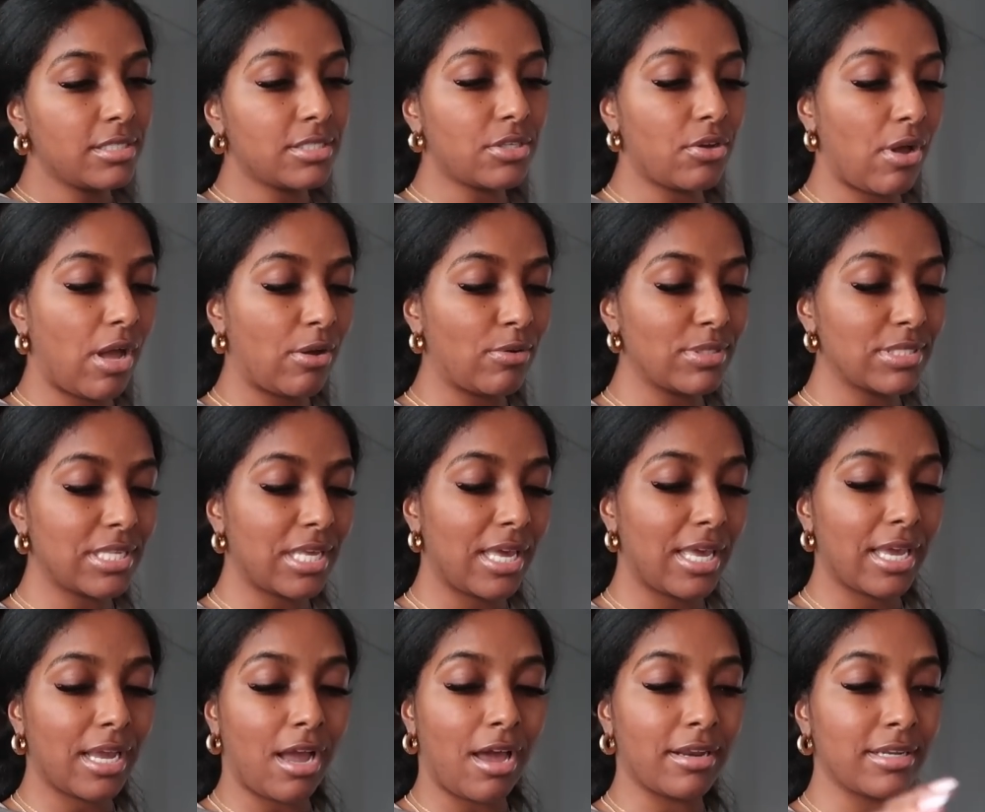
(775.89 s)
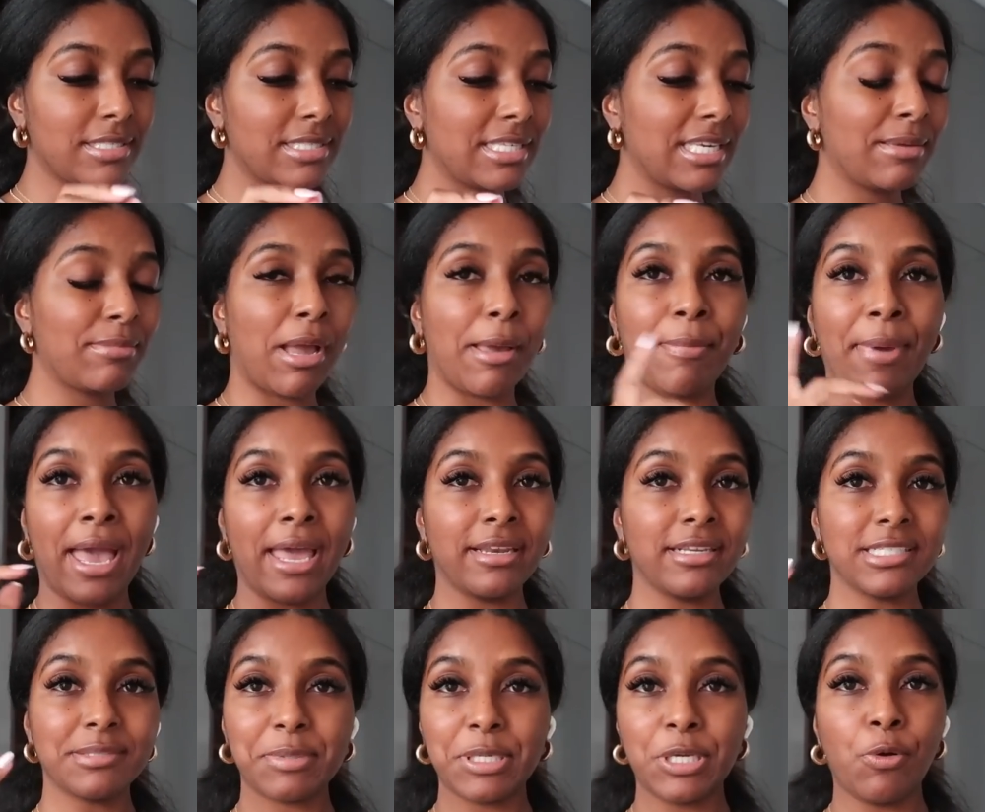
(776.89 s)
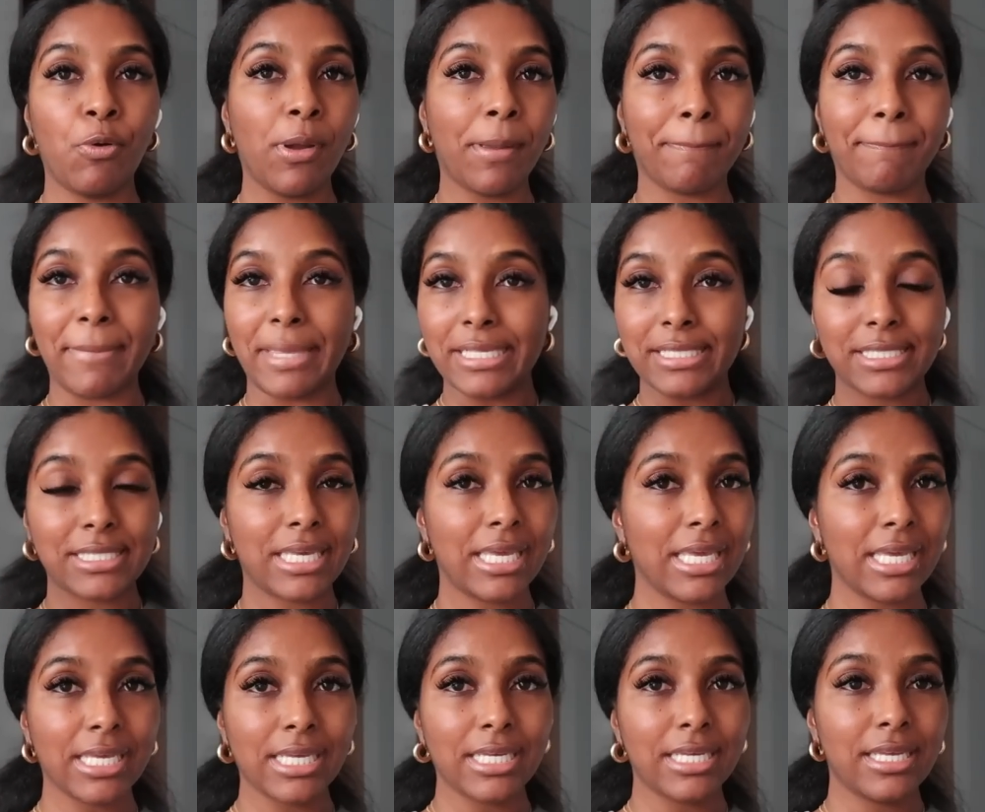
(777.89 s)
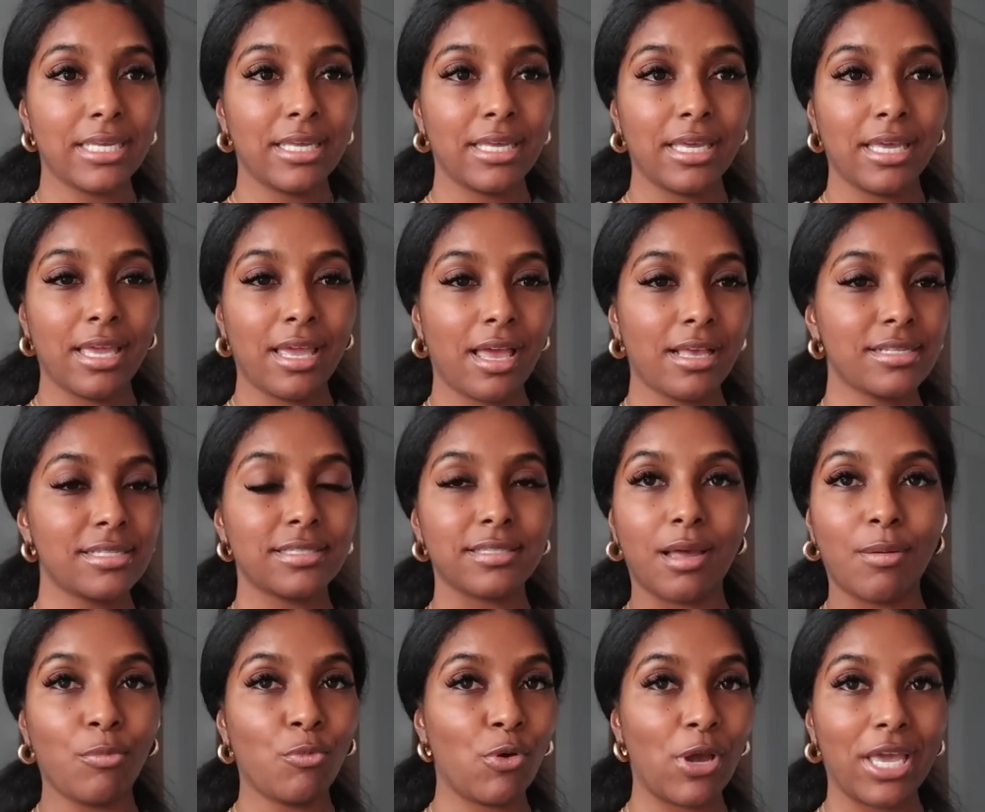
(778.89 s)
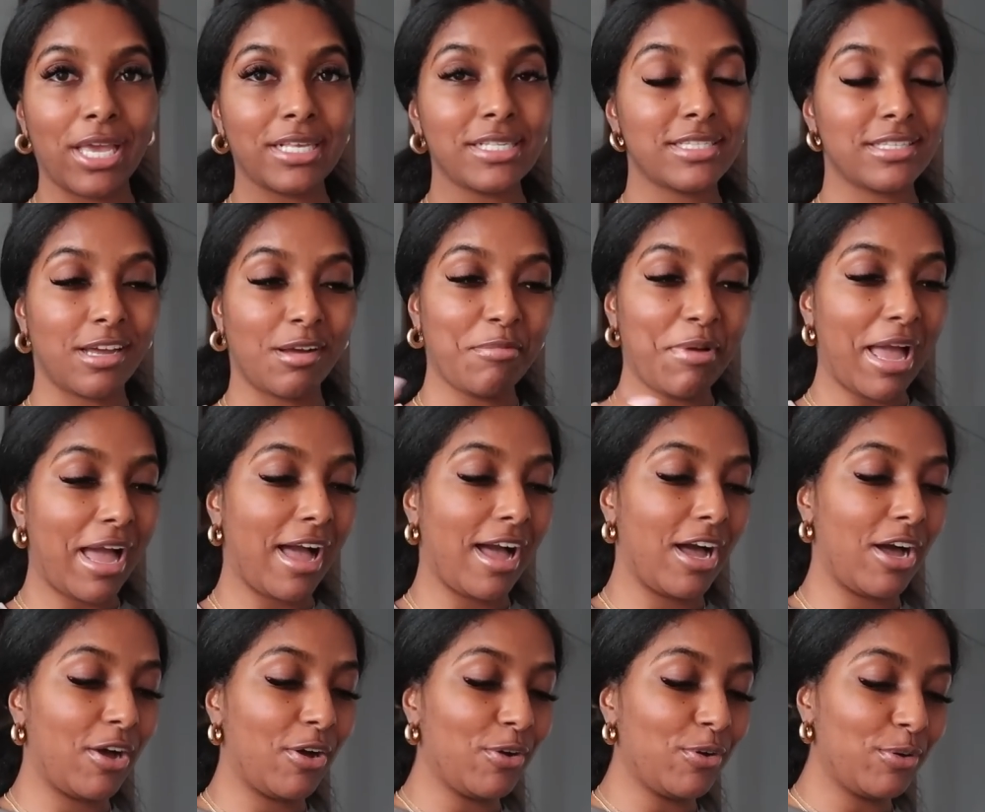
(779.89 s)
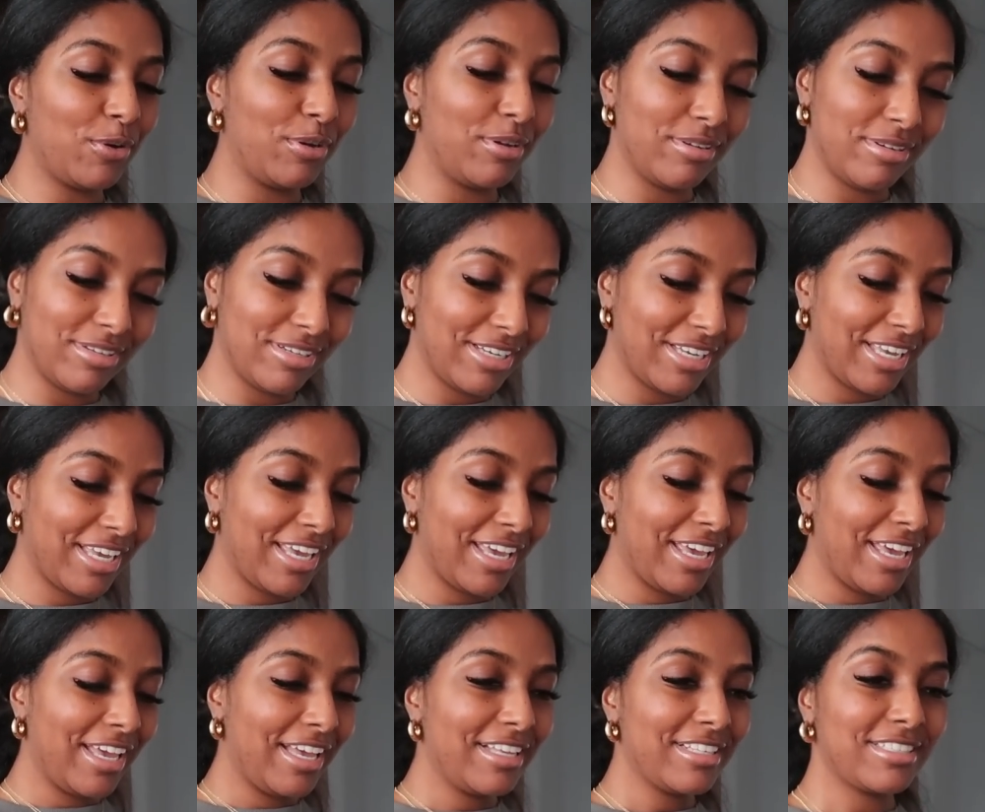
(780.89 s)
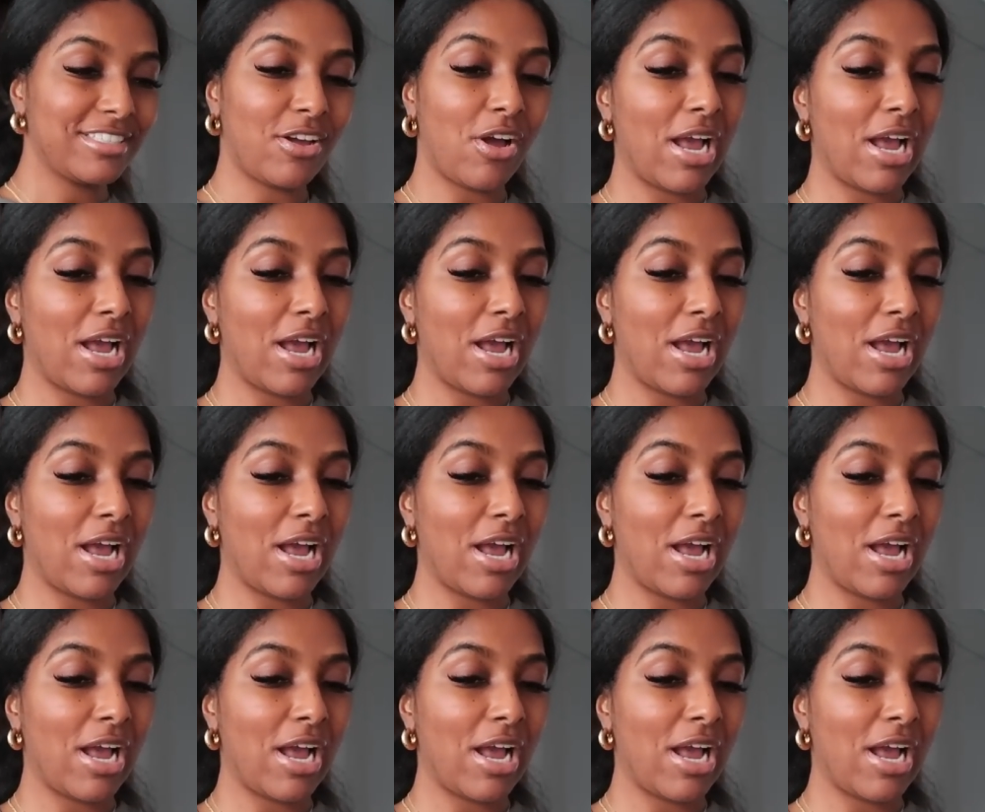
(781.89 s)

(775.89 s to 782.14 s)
So I was like, honestly, my panties be going missing some way, somehow. So